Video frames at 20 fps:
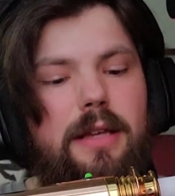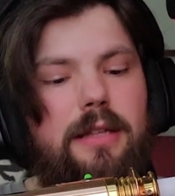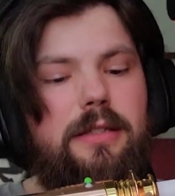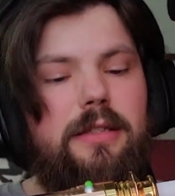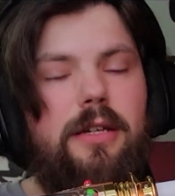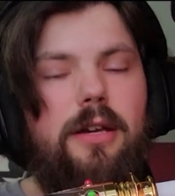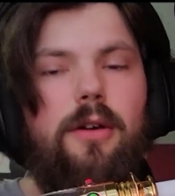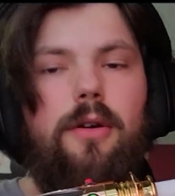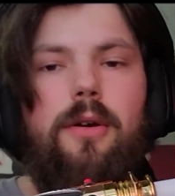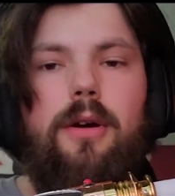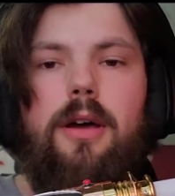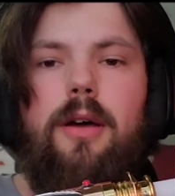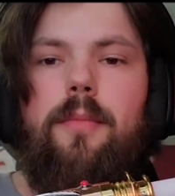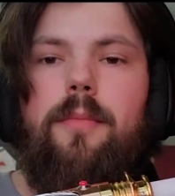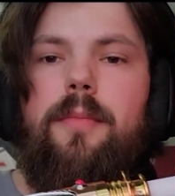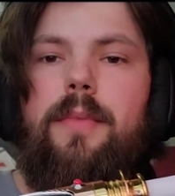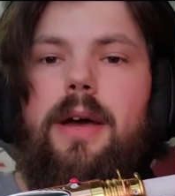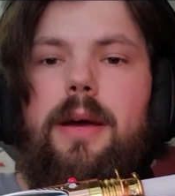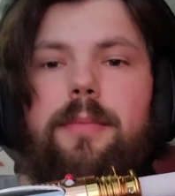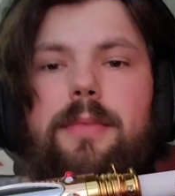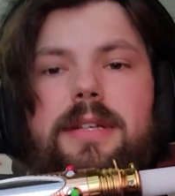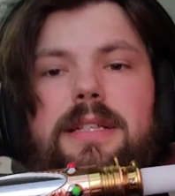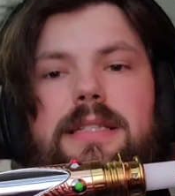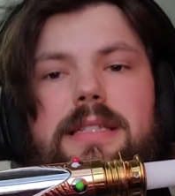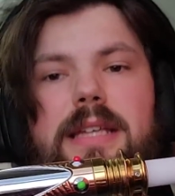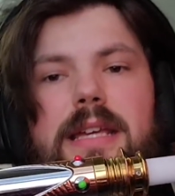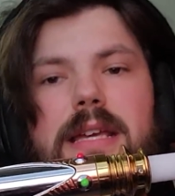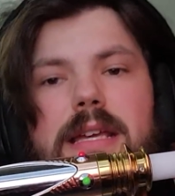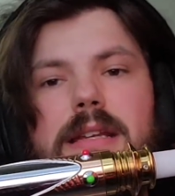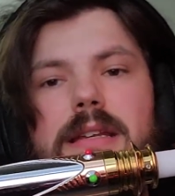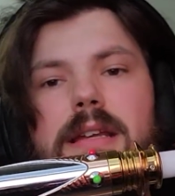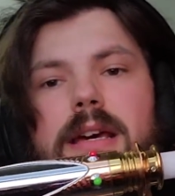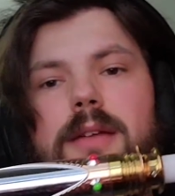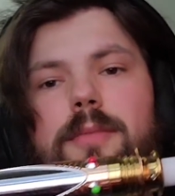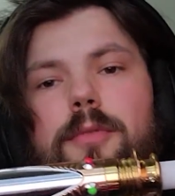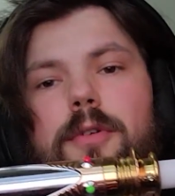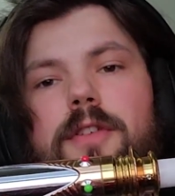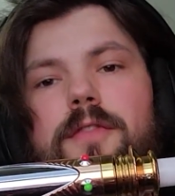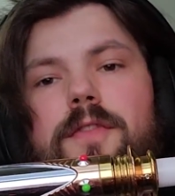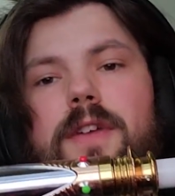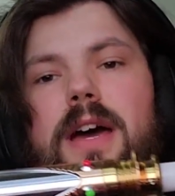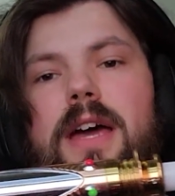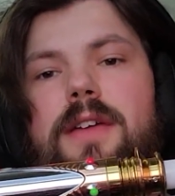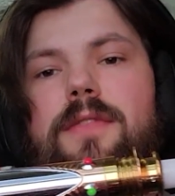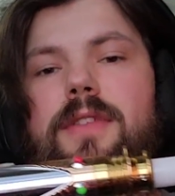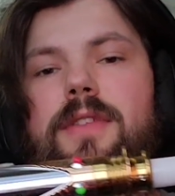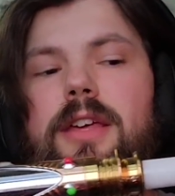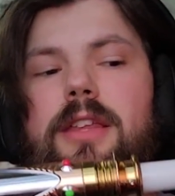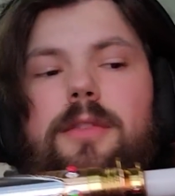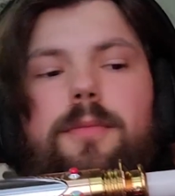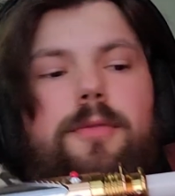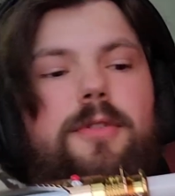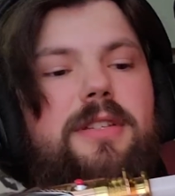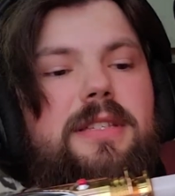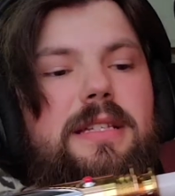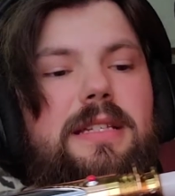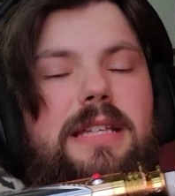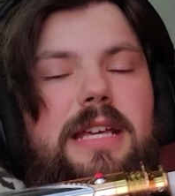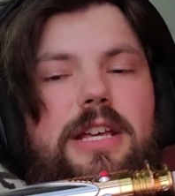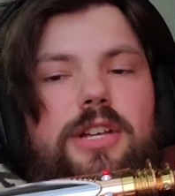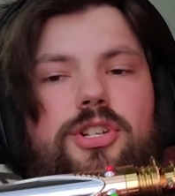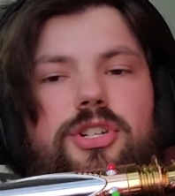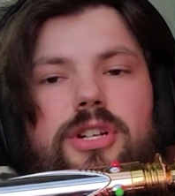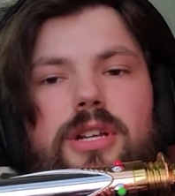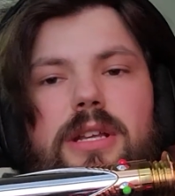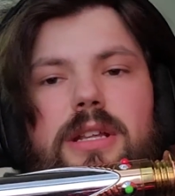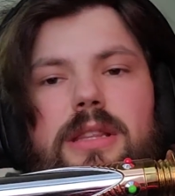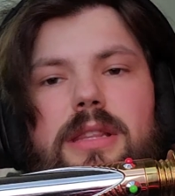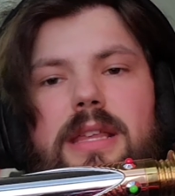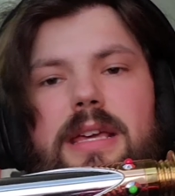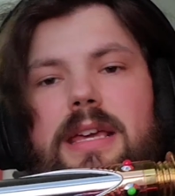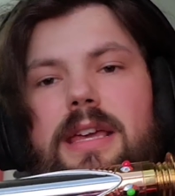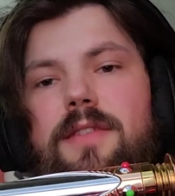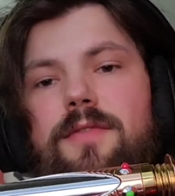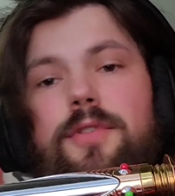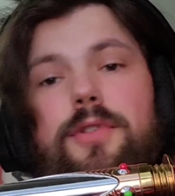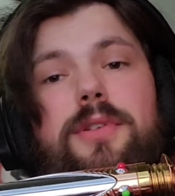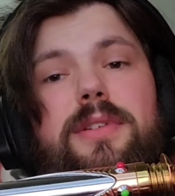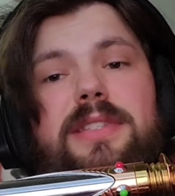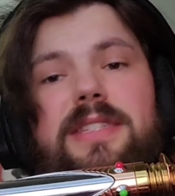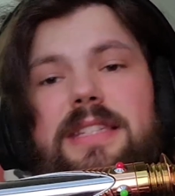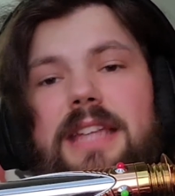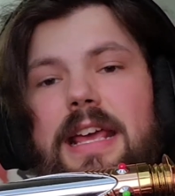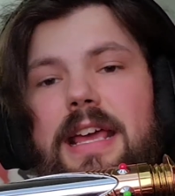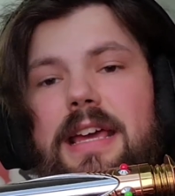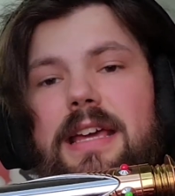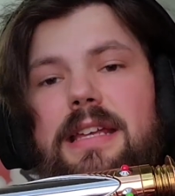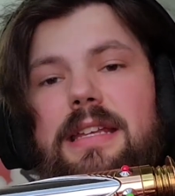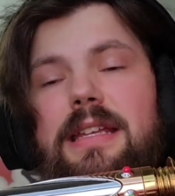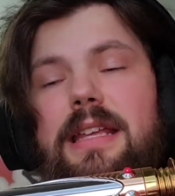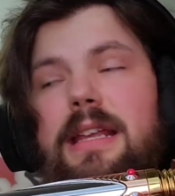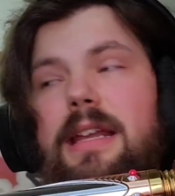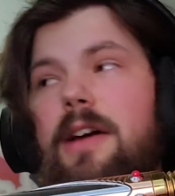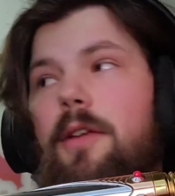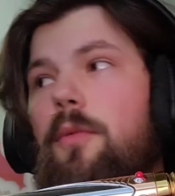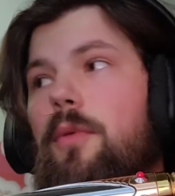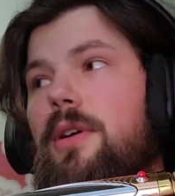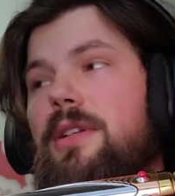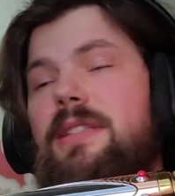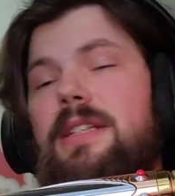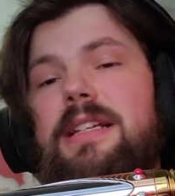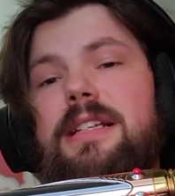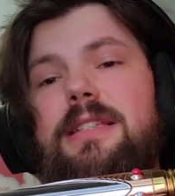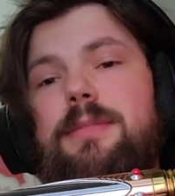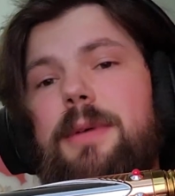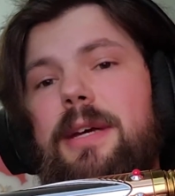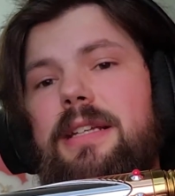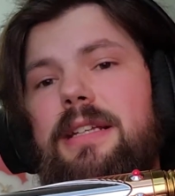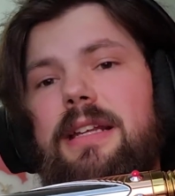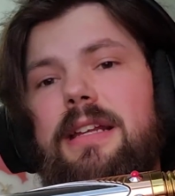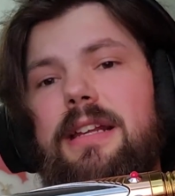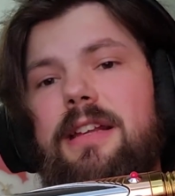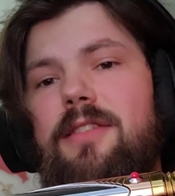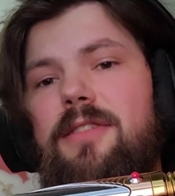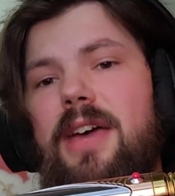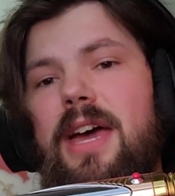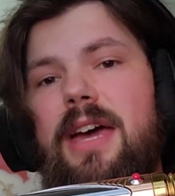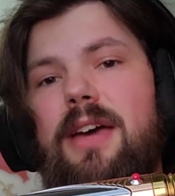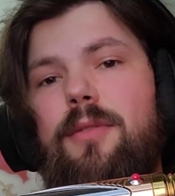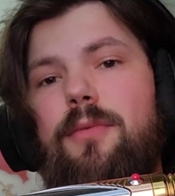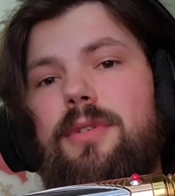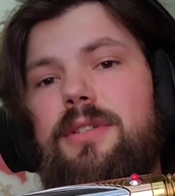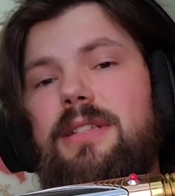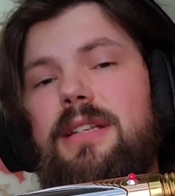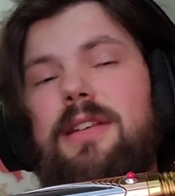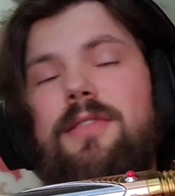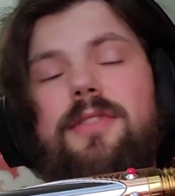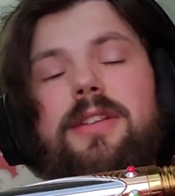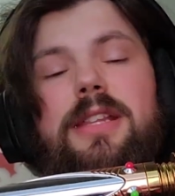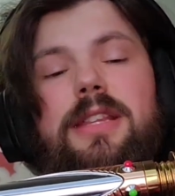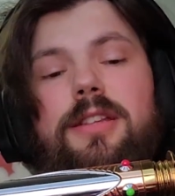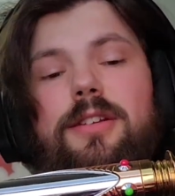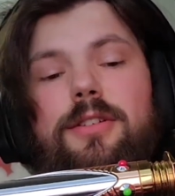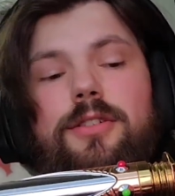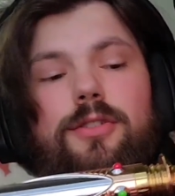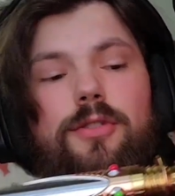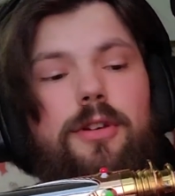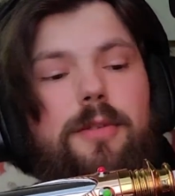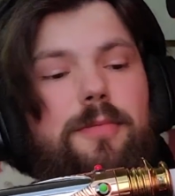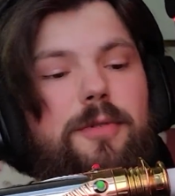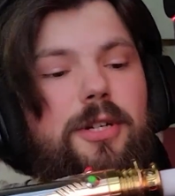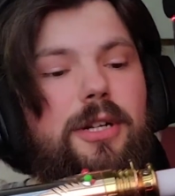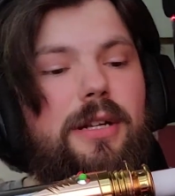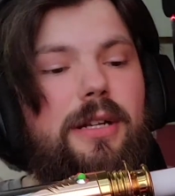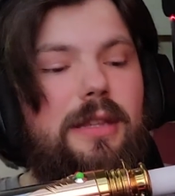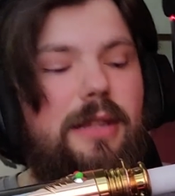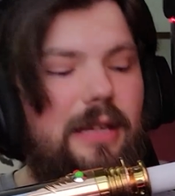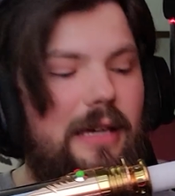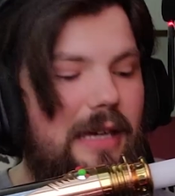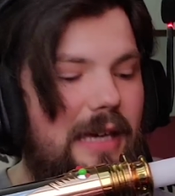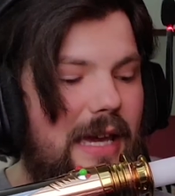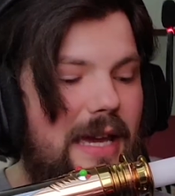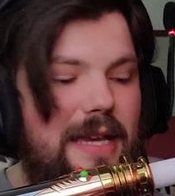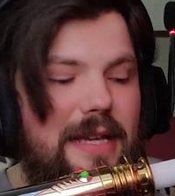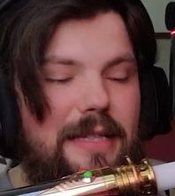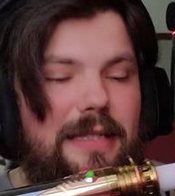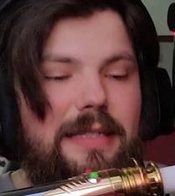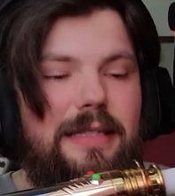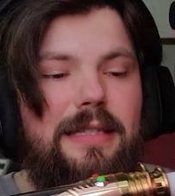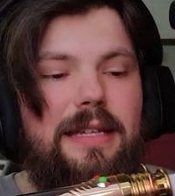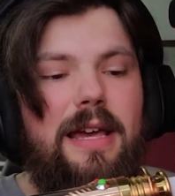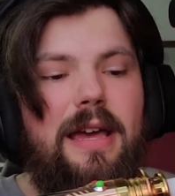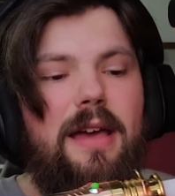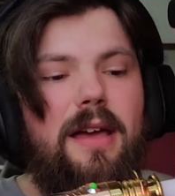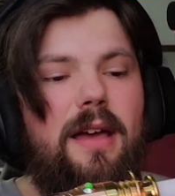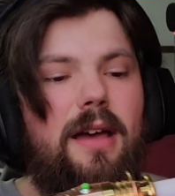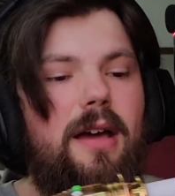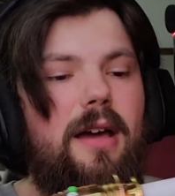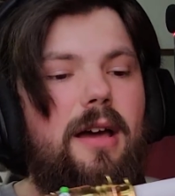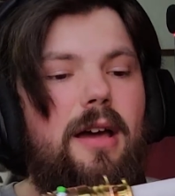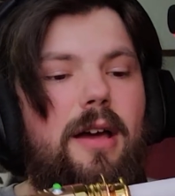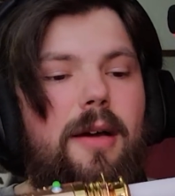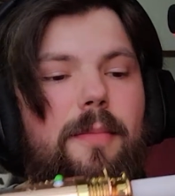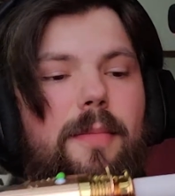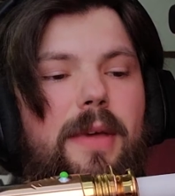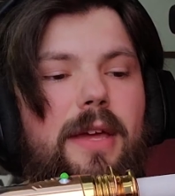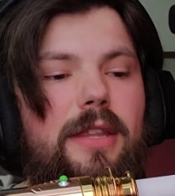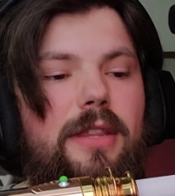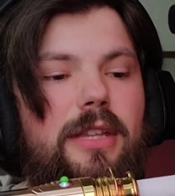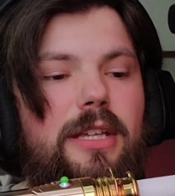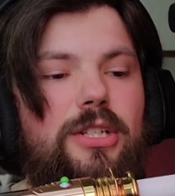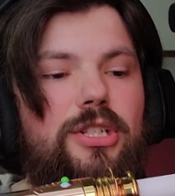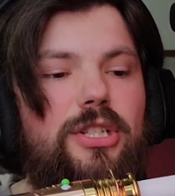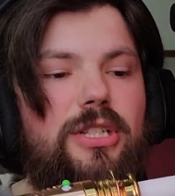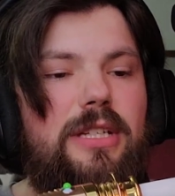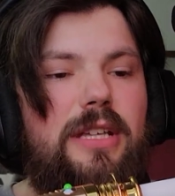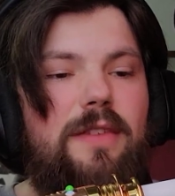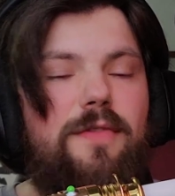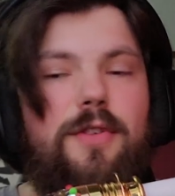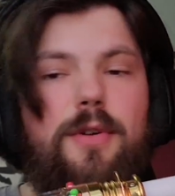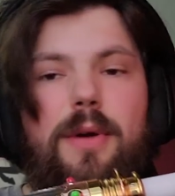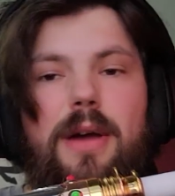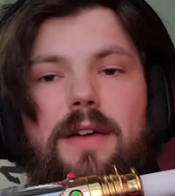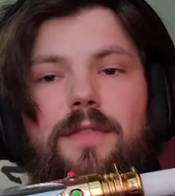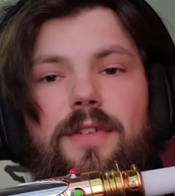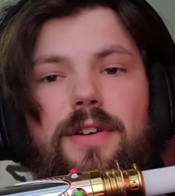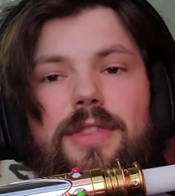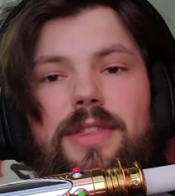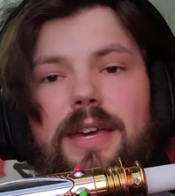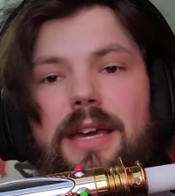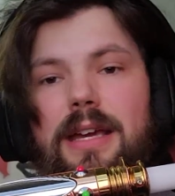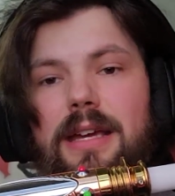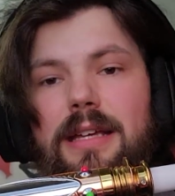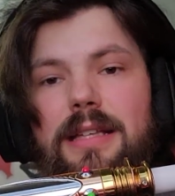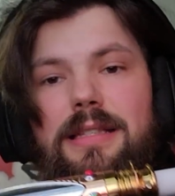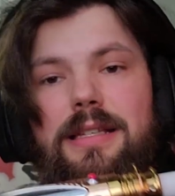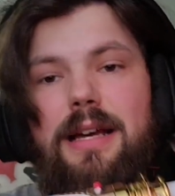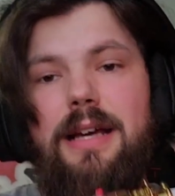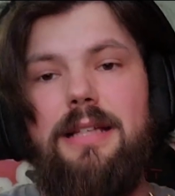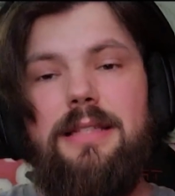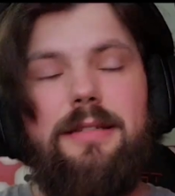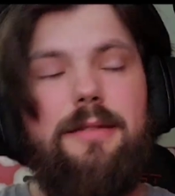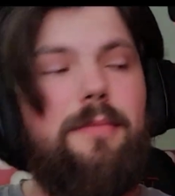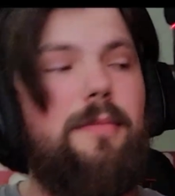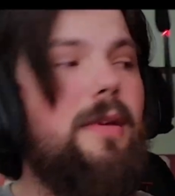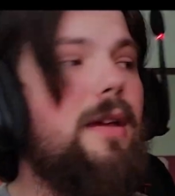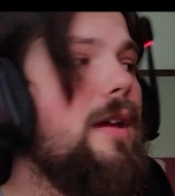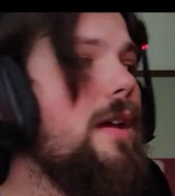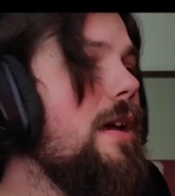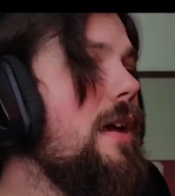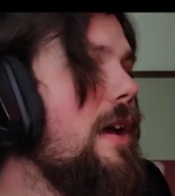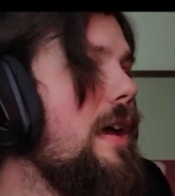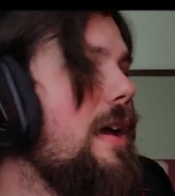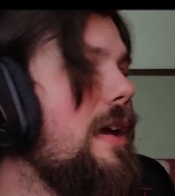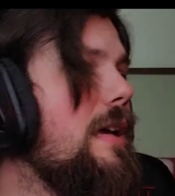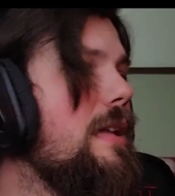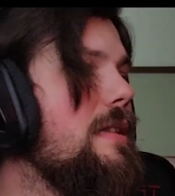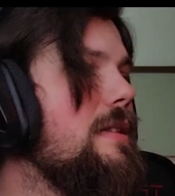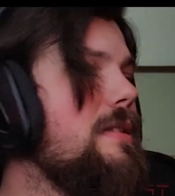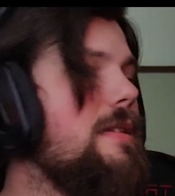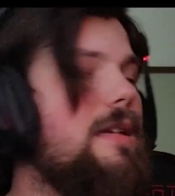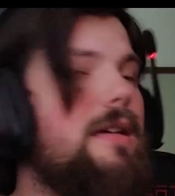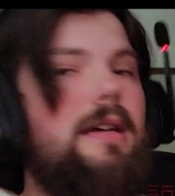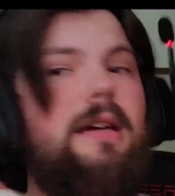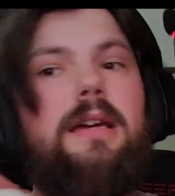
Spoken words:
So, I'm going to say 9.5. Like, the presentation, they give you a stand, and I wasn't expecting any of that. It wasn't even in the description. The case, and they just give you everything. It's awesome. And,